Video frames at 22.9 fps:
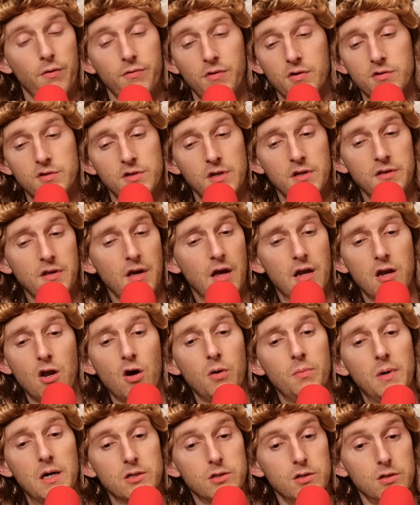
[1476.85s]
Well, if there's anything I know
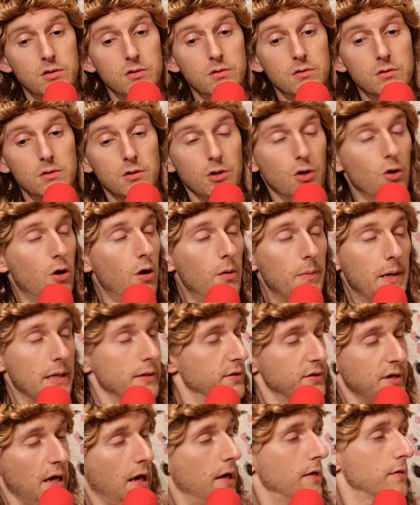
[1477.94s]
about you, you're all about the
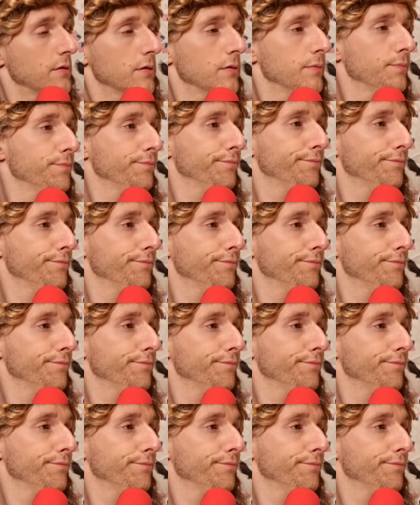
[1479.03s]
stats.